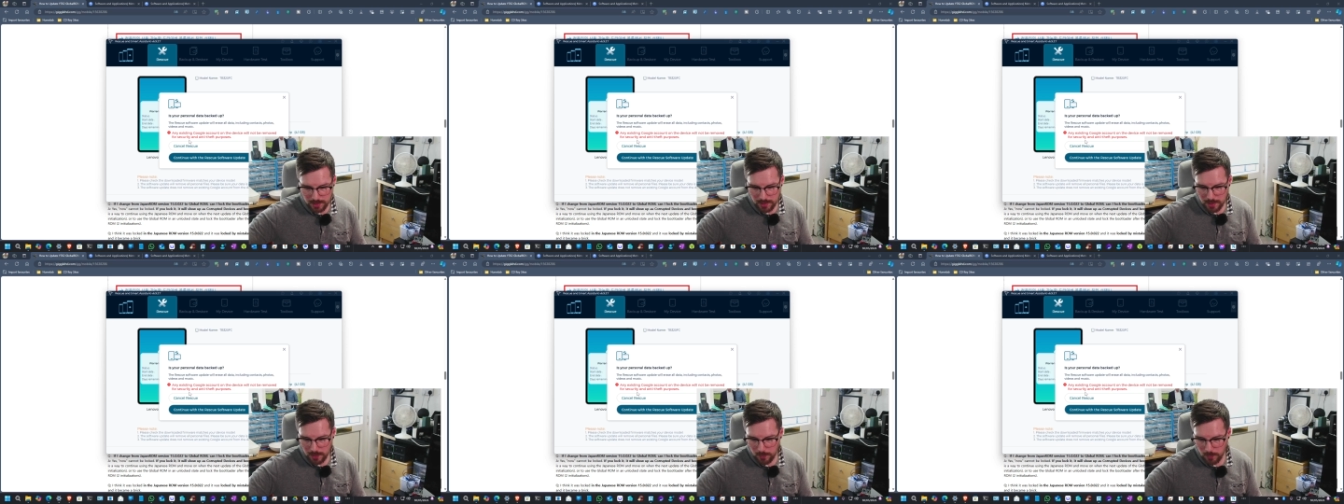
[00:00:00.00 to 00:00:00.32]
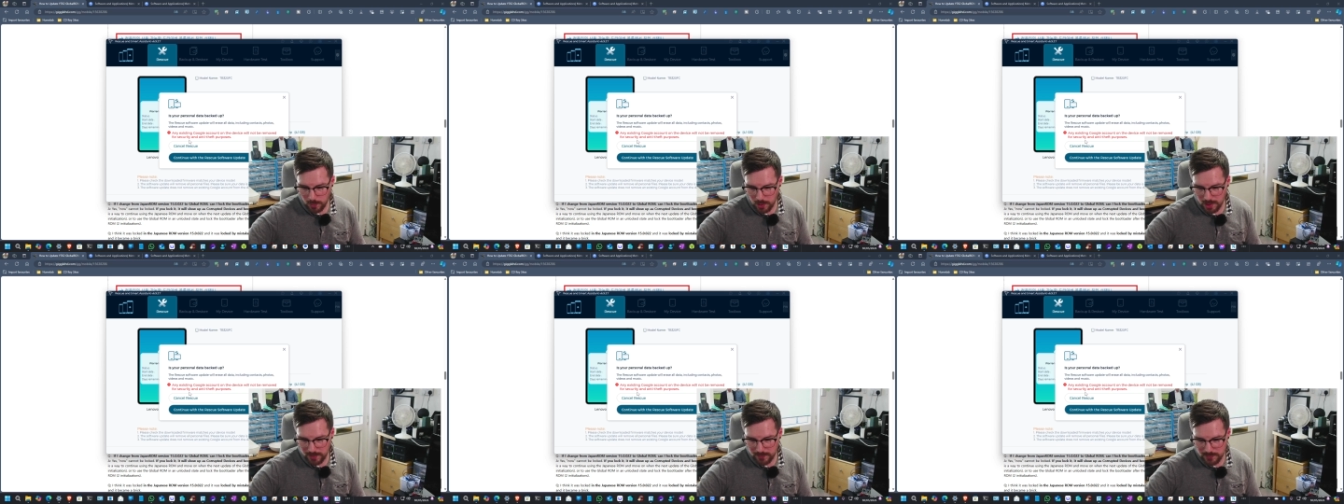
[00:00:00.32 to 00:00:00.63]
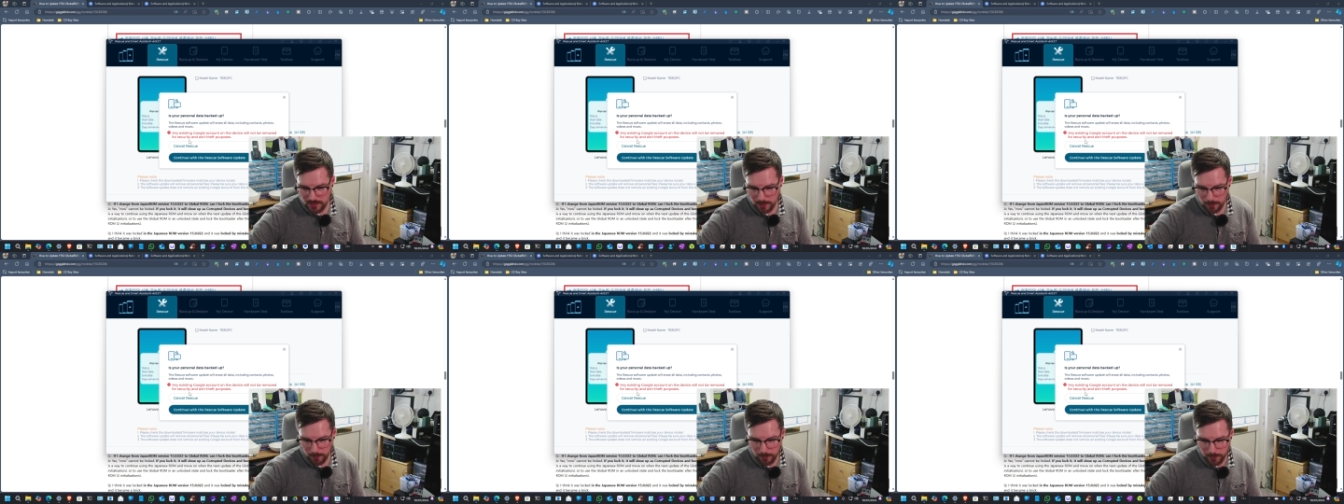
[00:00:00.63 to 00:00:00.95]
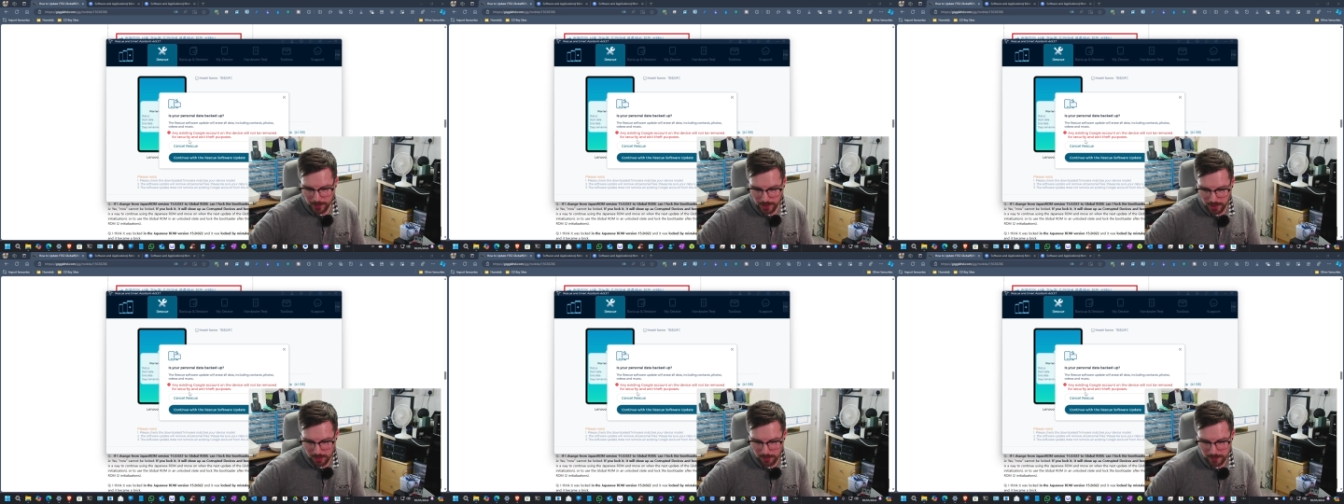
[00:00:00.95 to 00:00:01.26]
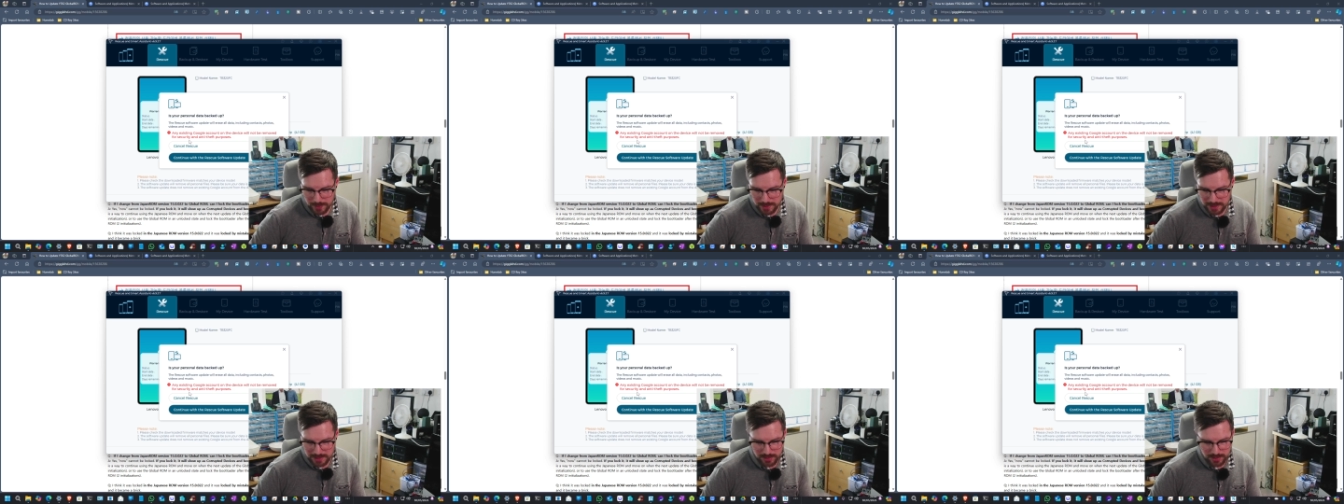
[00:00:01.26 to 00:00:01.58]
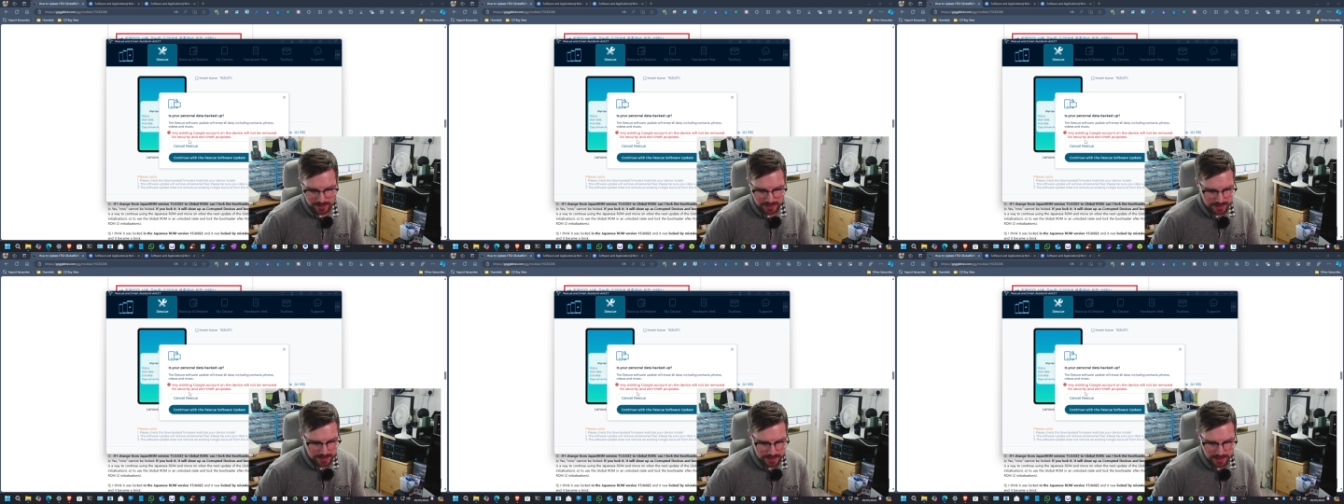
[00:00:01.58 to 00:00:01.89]
What I've done below is
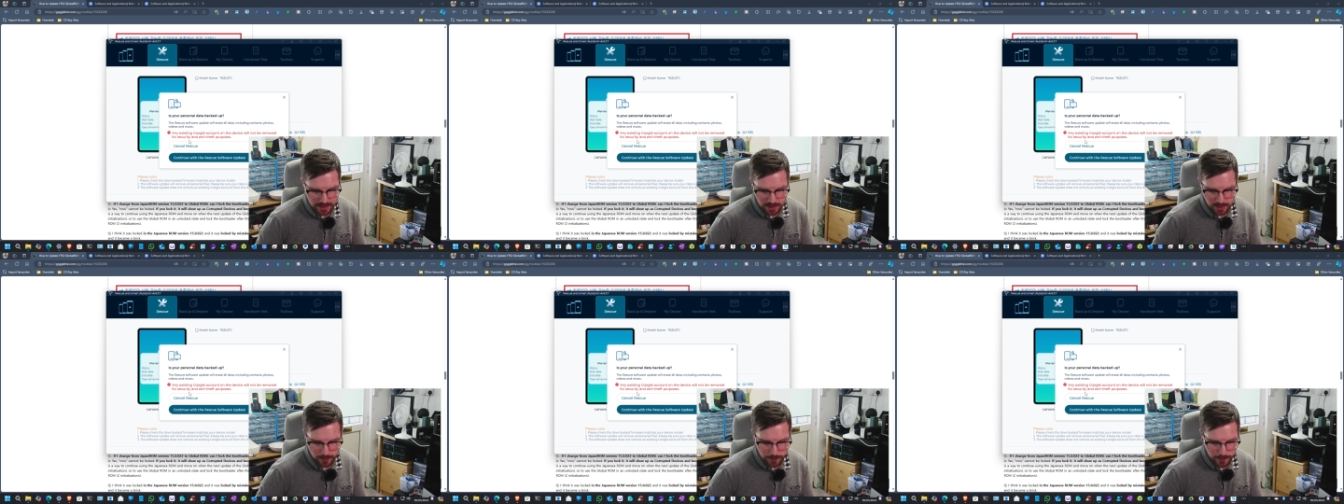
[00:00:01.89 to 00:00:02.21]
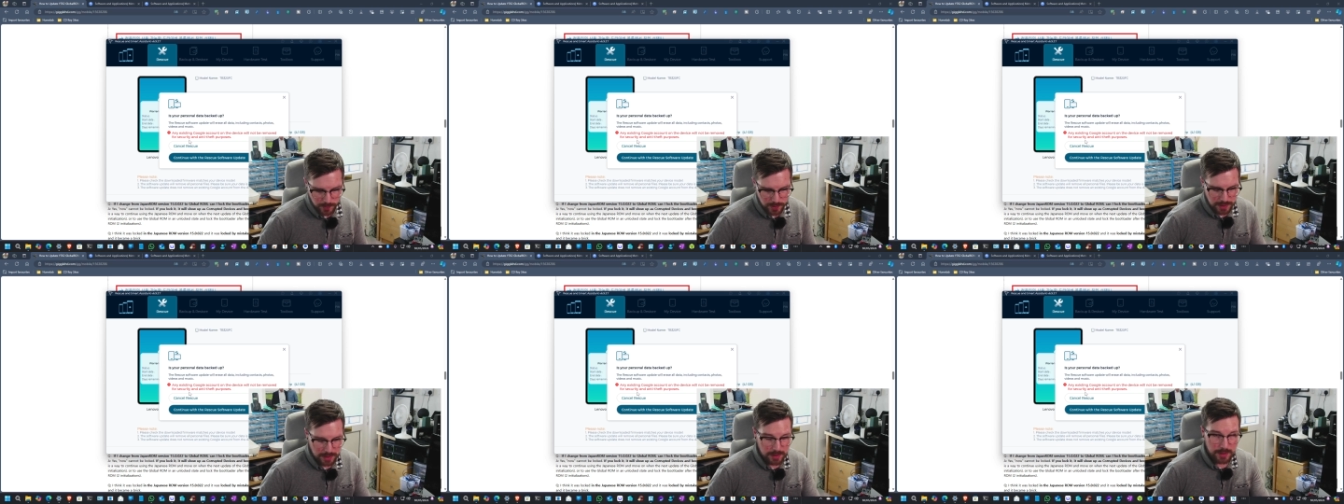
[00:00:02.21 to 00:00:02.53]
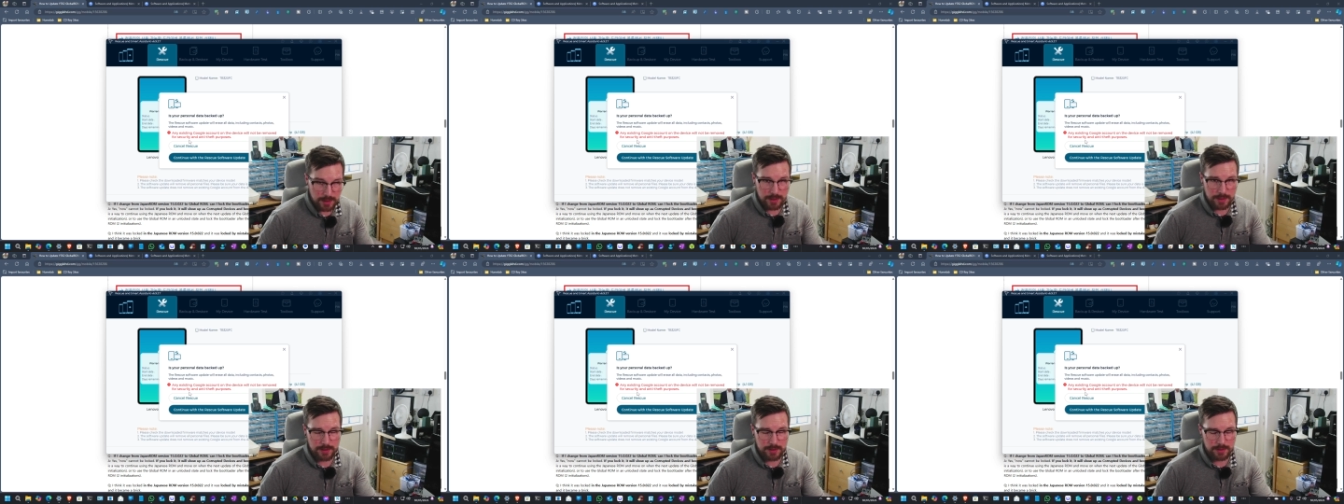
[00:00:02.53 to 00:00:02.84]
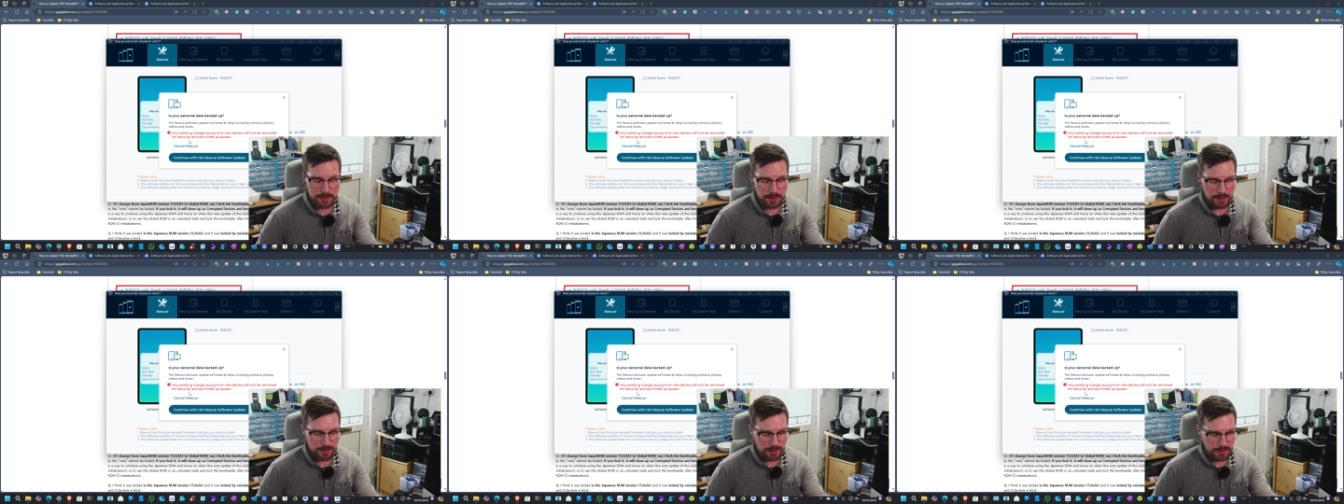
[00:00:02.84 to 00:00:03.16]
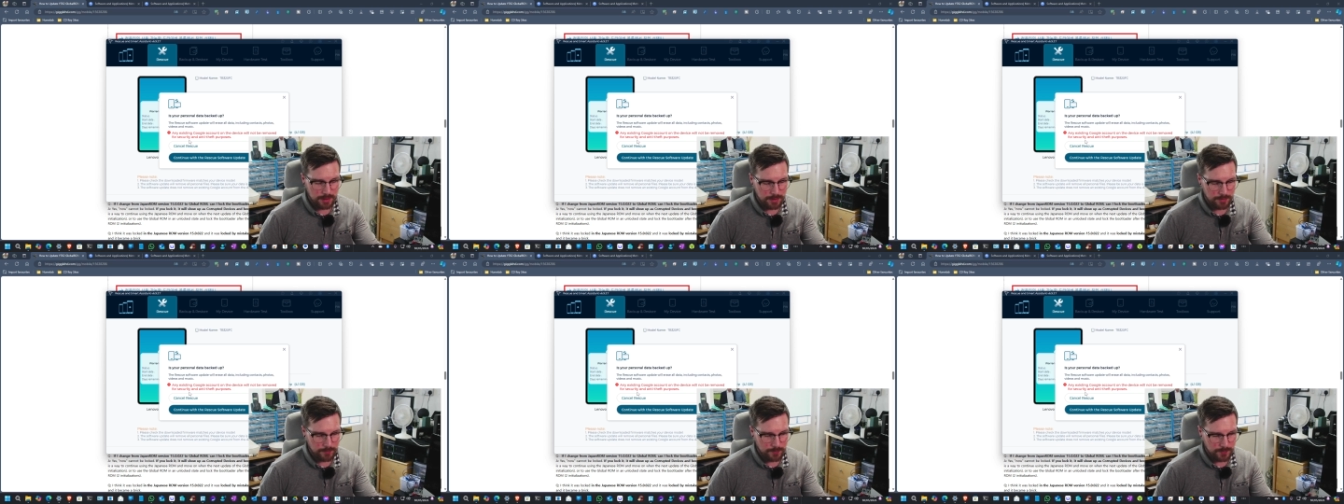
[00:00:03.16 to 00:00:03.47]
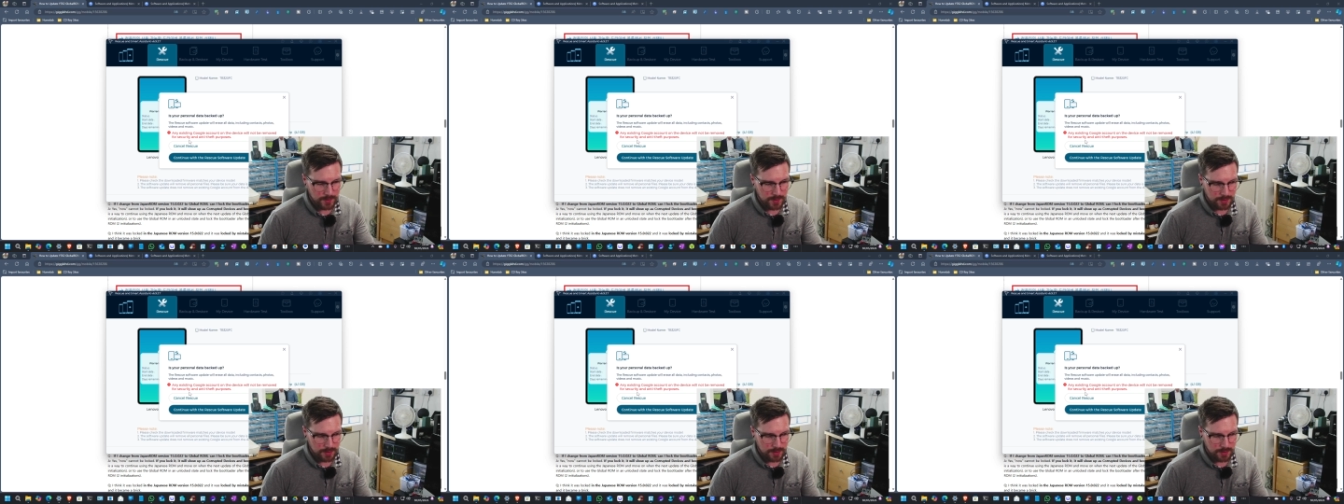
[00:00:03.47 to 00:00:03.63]
actually set up a um,